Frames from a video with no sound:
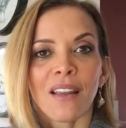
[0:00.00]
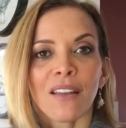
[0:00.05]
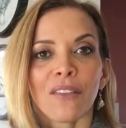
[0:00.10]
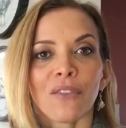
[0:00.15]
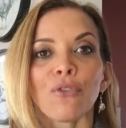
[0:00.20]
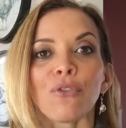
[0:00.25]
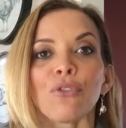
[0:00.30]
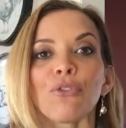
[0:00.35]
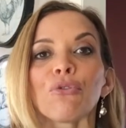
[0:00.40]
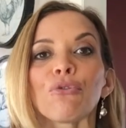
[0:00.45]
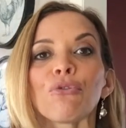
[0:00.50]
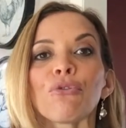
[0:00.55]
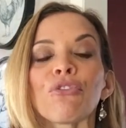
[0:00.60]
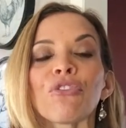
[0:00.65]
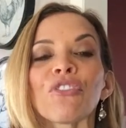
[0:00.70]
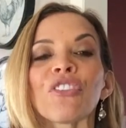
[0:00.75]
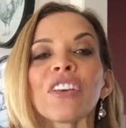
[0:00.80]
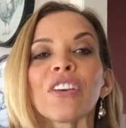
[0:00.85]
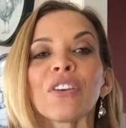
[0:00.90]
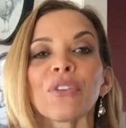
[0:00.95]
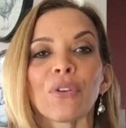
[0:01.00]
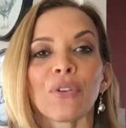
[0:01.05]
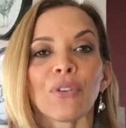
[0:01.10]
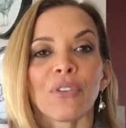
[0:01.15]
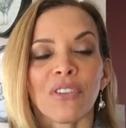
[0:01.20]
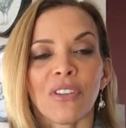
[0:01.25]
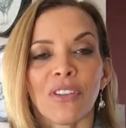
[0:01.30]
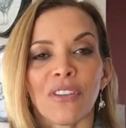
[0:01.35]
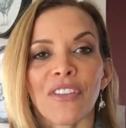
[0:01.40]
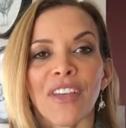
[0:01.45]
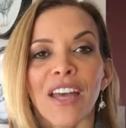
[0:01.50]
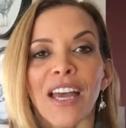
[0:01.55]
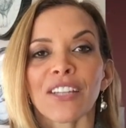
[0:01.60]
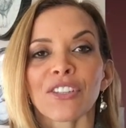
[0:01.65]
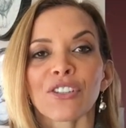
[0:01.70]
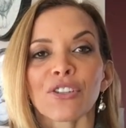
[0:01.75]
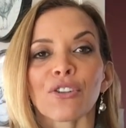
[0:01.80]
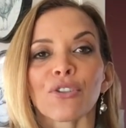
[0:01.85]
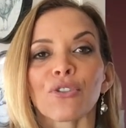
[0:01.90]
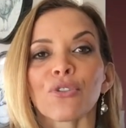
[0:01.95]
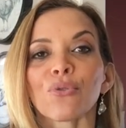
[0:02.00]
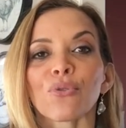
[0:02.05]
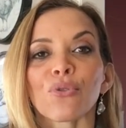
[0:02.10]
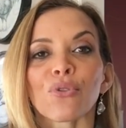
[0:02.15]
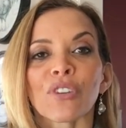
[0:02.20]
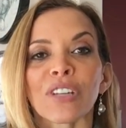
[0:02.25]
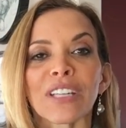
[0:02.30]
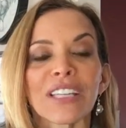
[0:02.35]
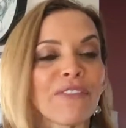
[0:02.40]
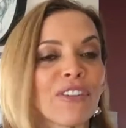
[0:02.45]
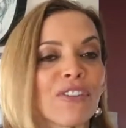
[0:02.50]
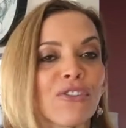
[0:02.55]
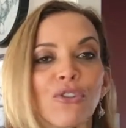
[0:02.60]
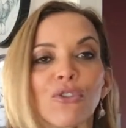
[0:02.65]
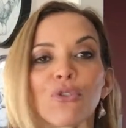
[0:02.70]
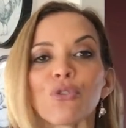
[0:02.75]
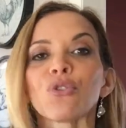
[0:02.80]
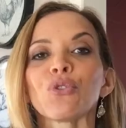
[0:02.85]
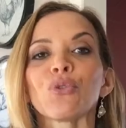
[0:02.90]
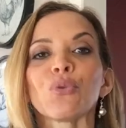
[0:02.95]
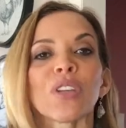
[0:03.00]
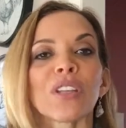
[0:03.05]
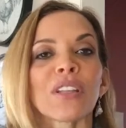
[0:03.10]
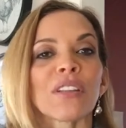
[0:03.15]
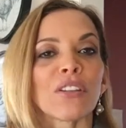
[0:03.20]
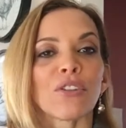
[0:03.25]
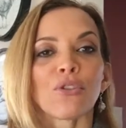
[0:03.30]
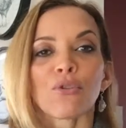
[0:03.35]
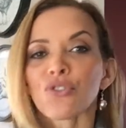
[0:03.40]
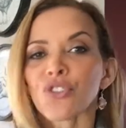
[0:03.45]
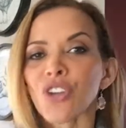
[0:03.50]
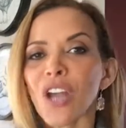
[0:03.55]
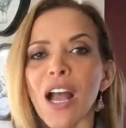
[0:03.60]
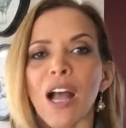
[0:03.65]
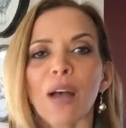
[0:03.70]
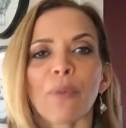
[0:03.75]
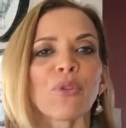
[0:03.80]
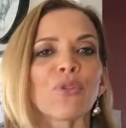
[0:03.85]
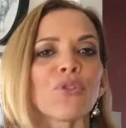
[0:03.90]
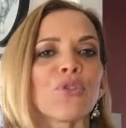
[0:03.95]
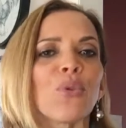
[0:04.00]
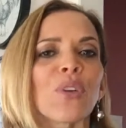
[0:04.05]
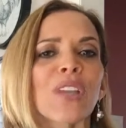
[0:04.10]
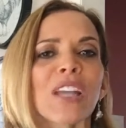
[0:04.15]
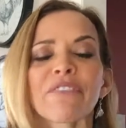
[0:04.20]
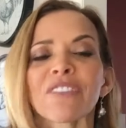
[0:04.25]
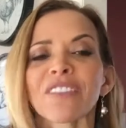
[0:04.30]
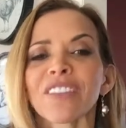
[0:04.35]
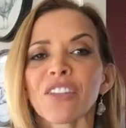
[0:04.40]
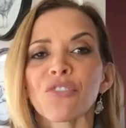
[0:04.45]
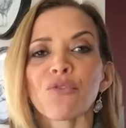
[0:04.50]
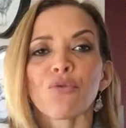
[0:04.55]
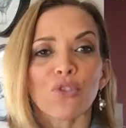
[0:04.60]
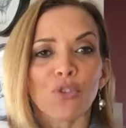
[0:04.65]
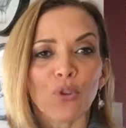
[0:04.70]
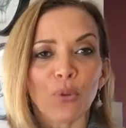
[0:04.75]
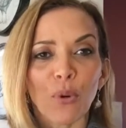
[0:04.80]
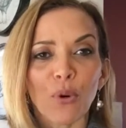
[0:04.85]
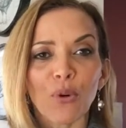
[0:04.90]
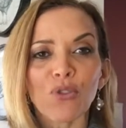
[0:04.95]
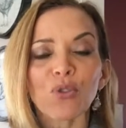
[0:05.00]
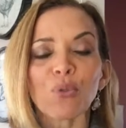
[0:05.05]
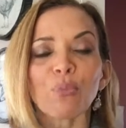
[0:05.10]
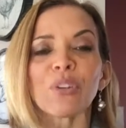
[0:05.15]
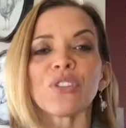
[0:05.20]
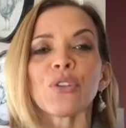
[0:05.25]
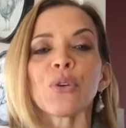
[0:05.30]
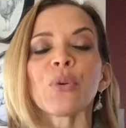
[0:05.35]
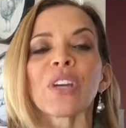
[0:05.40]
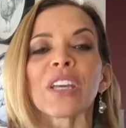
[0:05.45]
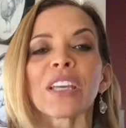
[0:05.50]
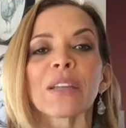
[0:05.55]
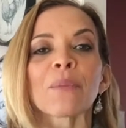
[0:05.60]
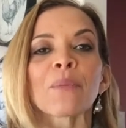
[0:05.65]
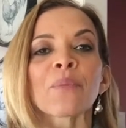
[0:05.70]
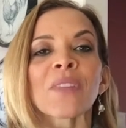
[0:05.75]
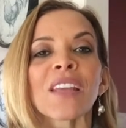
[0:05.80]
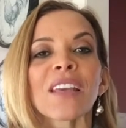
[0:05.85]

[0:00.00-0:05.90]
Do you feel that even though you're doing your job, you're doing everything that you're supposed to be doing,